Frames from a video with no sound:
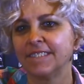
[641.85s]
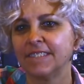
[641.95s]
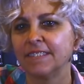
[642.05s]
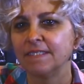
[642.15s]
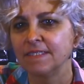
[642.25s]

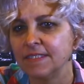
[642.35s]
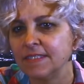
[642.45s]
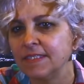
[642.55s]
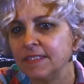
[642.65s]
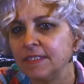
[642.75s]

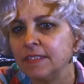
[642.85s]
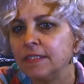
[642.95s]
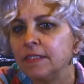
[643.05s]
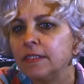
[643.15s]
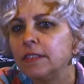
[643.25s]

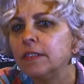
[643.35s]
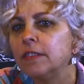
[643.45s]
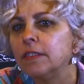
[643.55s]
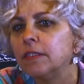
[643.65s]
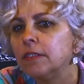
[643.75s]

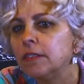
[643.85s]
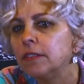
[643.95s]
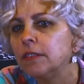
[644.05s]
(silence)